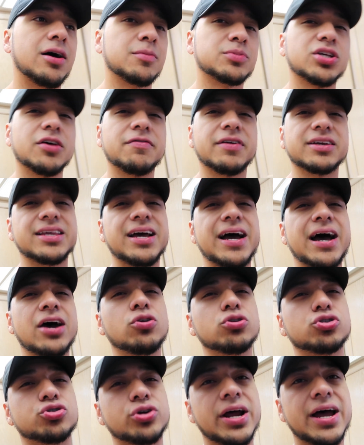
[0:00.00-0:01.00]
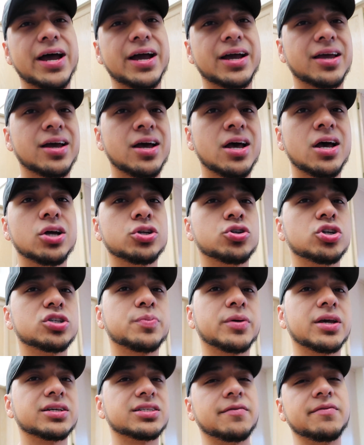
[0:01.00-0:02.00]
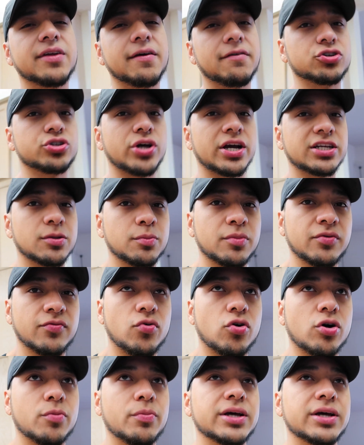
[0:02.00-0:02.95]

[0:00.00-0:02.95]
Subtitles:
Stuff like that, I don't track just because I've never tracked them before.